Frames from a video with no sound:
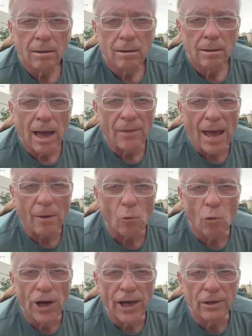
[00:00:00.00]
Yeah, that
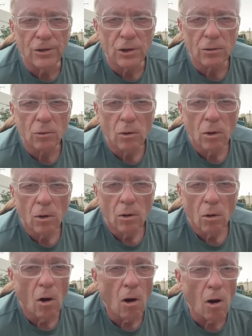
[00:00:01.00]
ridge.
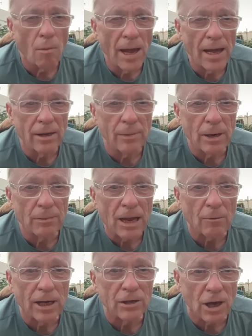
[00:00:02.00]
Oh man, you've been up that
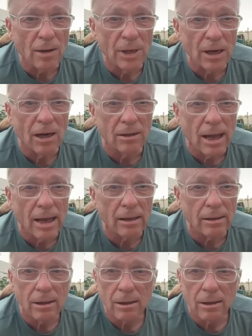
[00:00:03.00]
ridge? I've been on that.